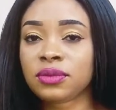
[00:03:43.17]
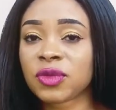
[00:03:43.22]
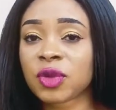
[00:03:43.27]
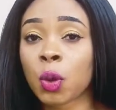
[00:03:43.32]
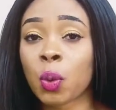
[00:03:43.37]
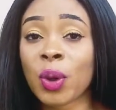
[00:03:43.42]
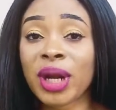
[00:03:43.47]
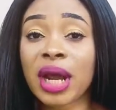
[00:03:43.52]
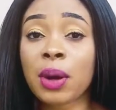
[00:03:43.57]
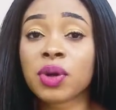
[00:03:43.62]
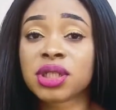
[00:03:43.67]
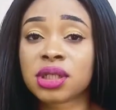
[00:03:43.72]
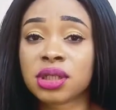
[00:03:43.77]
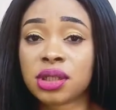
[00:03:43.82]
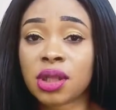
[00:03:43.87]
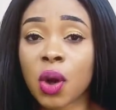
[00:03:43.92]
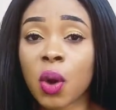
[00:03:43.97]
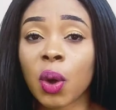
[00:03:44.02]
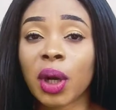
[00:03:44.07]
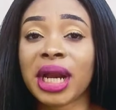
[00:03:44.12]
when I was
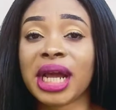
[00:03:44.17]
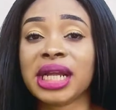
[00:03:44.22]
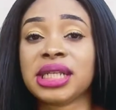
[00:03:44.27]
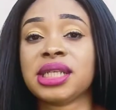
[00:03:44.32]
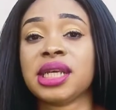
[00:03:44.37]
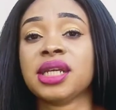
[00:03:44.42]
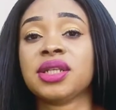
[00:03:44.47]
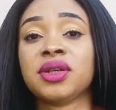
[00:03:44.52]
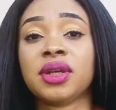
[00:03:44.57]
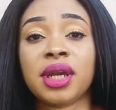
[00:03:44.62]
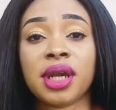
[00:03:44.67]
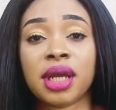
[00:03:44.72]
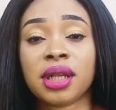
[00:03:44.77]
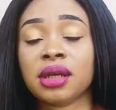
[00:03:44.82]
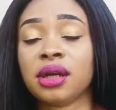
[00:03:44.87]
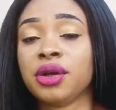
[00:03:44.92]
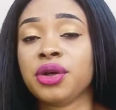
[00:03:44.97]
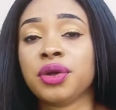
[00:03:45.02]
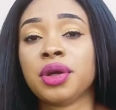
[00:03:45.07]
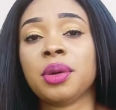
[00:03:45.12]
done, I said to get
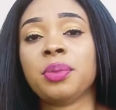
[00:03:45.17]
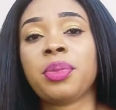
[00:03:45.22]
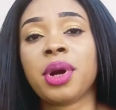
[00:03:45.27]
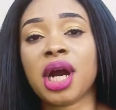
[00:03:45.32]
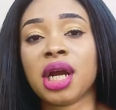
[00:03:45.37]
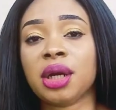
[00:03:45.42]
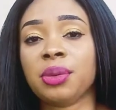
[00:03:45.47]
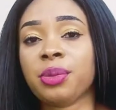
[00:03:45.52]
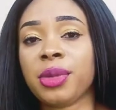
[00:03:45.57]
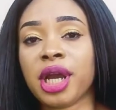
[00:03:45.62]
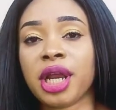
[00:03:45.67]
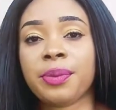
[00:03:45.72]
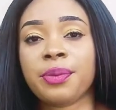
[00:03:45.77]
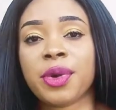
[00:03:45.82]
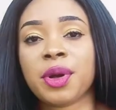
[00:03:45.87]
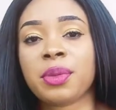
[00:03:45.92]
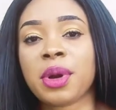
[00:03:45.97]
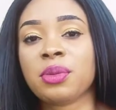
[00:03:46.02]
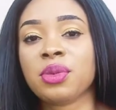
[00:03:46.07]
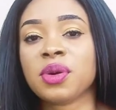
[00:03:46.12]
a new apartment,
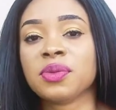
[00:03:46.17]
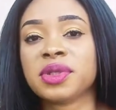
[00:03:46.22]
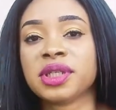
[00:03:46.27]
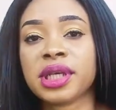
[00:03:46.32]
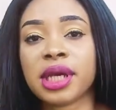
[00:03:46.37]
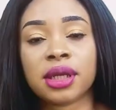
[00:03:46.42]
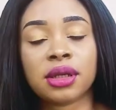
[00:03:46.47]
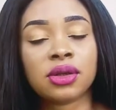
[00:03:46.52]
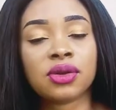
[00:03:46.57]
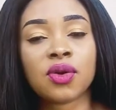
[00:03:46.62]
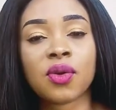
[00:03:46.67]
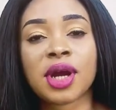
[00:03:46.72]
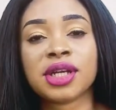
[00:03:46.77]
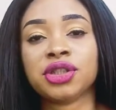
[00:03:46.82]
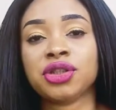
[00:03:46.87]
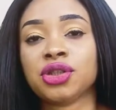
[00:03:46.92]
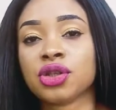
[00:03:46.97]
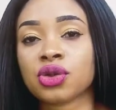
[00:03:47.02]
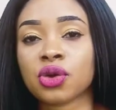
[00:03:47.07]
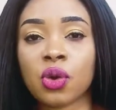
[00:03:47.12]
but my mom said no, I
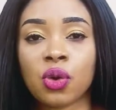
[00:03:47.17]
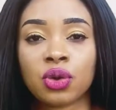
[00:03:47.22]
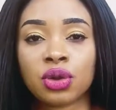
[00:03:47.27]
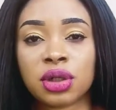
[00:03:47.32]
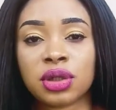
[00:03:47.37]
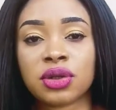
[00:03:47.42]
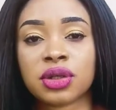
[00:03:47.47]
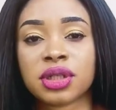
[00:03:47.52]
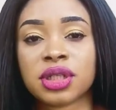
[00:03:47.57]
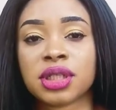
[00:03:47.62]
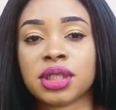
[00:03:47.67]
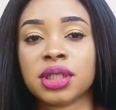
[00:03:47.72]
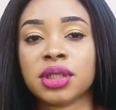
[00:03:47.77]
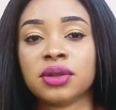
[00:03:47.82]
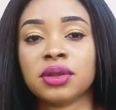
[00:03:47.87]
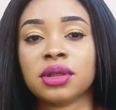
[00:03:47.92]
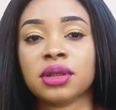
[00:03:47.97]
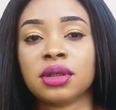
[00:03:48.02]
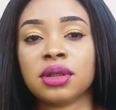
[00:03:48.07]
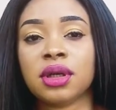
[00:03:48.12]
should just hold on
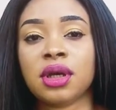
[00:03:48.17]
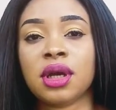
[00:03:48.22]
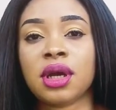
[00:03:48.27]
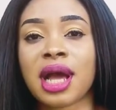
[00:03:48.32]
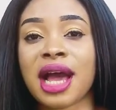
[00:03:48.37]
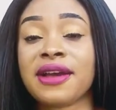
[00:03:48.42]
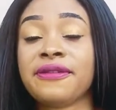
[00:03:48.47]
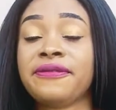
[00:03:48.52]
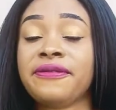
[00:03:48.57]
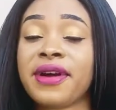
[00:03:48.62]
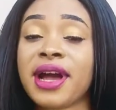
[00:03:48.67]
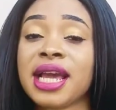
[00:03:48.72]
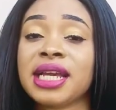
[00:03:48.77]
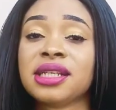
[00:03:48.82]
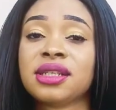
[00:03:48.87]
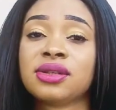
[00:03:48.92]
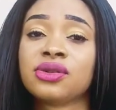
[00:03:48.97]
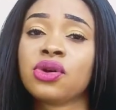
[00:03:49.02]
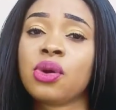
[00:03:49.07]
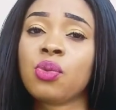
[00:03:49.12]
until I
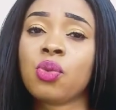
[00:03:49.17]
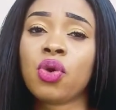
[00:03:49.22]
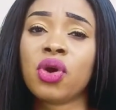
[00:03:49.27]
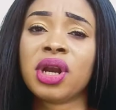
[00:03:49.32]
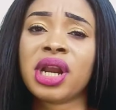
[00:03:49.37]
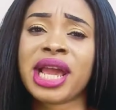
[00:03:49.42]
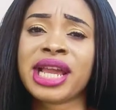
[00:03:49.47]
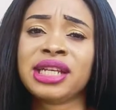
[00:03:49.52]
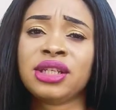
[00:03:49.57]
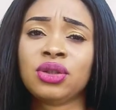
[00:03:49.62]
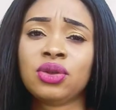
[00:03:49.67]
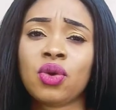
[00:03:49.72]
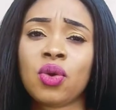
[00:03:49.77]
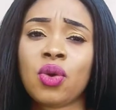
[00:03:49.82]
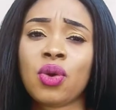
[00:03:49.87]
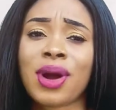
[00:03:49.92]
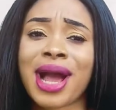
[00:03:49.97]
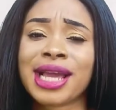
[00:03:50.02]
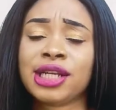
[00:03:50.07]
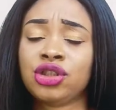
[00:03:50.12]
find someone I
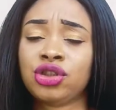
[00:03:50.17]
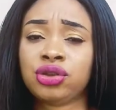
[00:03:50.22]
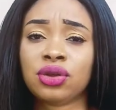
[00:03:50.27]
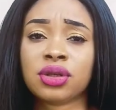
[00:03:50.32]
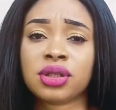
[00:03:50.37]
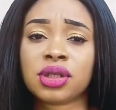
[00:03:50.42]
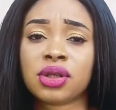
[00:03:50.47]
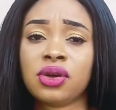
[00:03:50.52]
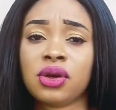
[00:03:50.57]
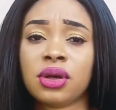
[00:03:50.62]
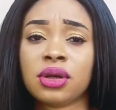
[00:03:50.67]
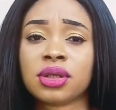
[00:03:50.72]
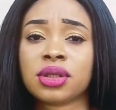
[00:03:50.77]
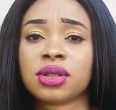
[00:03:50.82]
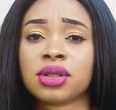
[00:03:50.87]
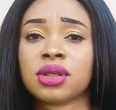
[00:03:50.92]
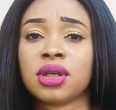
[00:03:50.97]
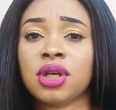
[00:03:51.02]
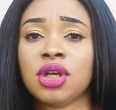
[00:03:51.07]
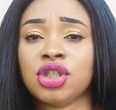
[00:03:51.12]
know I trust,
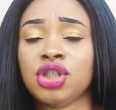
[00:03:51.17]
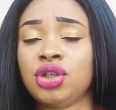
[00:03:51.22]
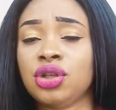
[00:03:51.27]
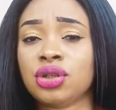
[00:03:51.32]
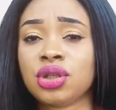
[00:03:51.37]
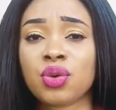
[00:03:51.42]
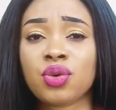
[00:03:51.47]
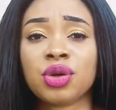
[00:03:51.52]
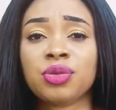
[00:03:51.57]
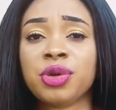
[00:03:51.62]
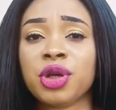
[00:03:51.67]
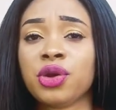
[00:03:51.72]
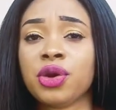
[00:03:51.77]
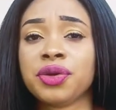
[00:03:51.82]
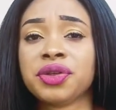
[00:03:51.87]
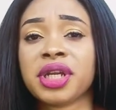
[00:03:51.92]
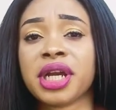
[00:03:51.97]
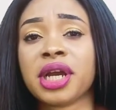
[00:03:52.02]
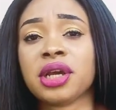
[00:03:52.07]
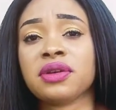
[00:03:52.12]
because she doesn't want me going
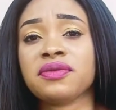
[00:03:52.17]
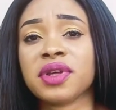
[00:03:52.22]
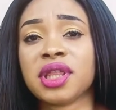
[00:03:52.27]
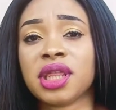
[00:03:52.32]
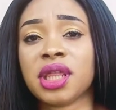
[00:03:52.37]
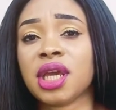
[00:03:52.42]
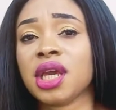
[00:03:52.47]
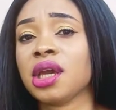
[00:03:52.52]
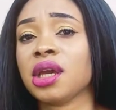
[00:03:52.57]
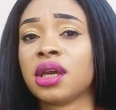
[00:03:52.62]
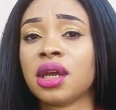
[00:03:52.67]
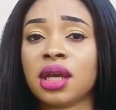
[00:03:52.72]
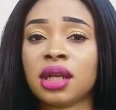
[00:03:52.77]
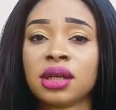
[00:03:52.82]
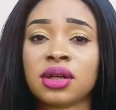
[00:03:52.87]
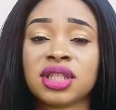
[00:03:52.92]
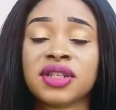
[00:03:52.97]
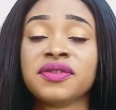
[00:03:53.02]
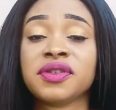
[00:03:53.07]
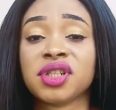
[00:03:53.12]
to that kind of a thing again.
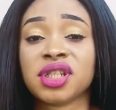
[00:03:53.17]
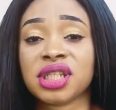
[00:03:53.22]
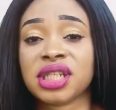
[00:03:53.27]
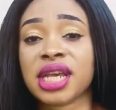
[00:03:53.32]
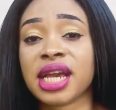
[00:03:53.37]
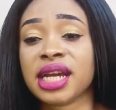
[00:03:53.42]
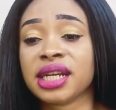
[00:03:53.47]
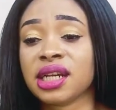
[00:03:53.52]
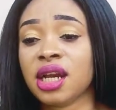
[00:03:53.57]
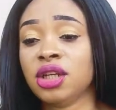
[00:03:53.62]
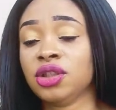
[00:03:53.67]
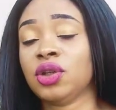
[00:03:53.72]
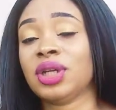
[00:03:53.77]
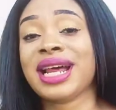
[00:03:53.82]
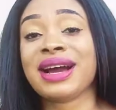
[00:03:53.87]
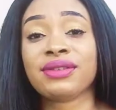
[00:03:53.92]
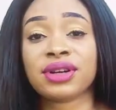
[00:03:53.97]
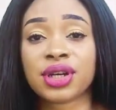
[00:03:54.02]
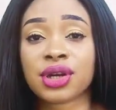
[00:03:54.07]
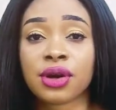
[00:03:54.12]
Because even she said don't
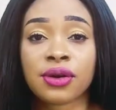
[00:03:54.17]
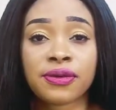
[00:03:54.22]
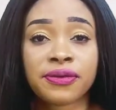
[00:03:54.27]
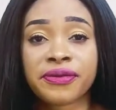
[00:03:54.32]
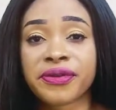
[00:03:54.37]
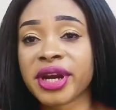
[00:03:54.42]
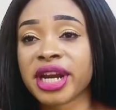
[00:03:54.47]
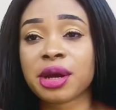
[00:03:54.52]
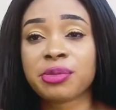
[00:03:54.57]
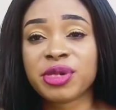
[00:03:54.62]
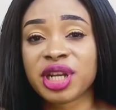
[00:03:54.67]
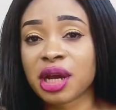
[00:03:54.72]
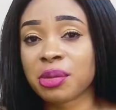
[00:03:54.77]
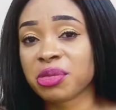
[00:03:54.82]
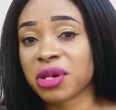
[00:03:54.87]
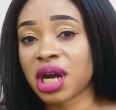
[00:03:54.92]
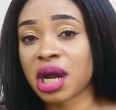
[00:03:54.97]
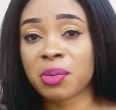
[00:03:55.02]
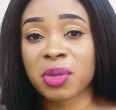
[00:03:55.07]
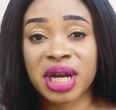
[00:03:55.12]
have a girlfriend, I mean,
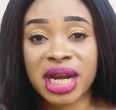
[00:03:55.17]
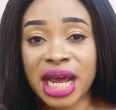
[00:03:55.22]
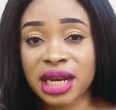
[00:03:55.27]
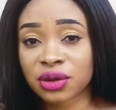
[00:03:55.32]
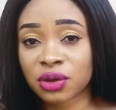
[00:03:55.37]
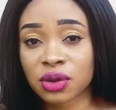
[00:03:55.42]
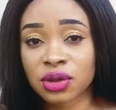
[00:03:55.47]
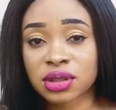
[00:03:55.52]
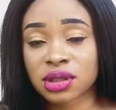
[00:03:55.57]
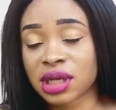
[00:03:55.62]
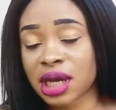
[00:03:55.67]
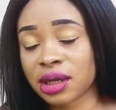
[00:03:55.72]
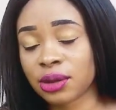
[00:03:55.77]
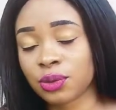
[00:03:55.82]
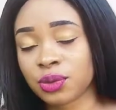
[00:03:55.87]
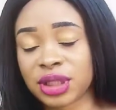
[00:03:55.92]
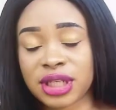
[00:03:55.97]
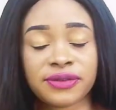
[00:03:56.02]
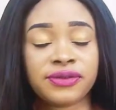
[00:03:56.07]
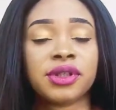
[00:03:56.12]
I'm an adult, I
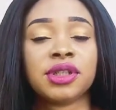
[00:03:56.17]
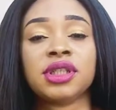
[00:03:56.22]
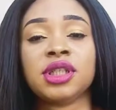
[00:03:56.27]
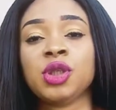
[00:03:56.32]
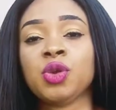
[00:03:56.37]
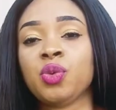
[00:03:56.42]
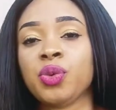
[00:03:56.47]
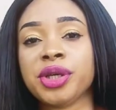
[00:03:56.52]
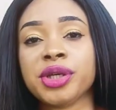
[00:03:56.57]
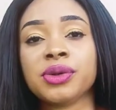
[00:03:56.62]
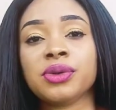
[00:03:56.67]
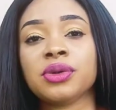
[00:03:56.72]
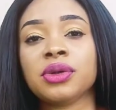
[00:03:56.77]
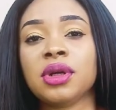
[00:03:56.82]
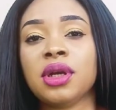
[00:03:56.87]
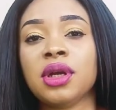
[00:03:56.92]
definitely will.